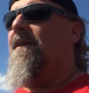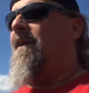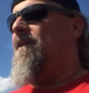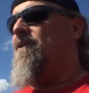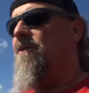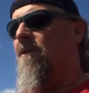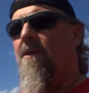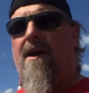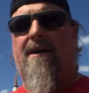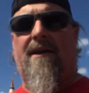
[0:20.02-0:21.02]
into a
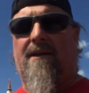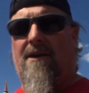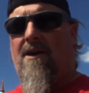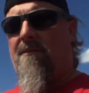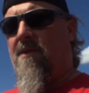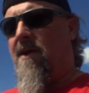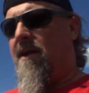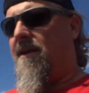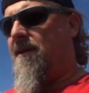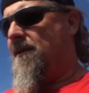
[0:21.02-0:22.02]
Rock Island Armory
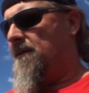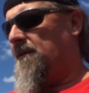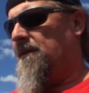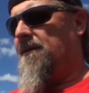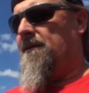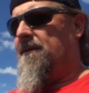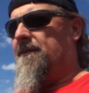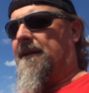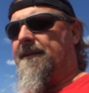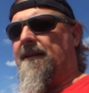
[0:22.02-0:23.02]

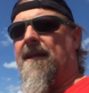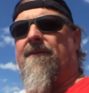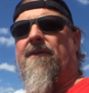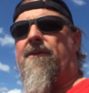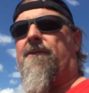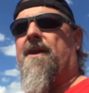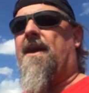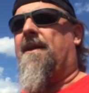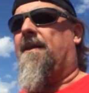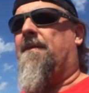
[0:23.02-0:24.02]
1911
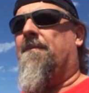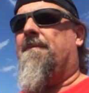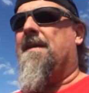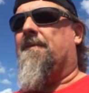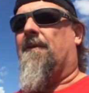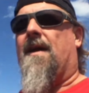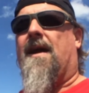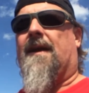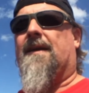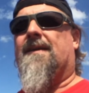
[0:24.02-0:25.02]
380 Baby
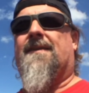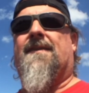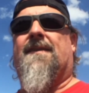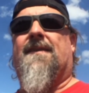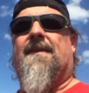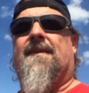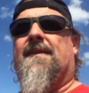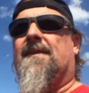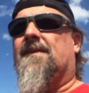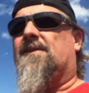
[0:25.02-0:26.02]
Rock.
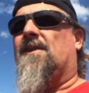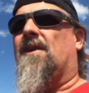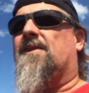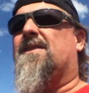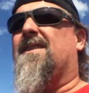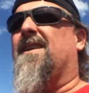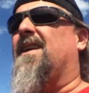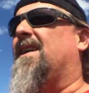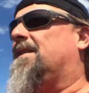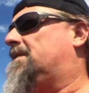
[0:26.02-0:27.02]
Starts
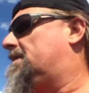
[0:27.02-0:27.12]
in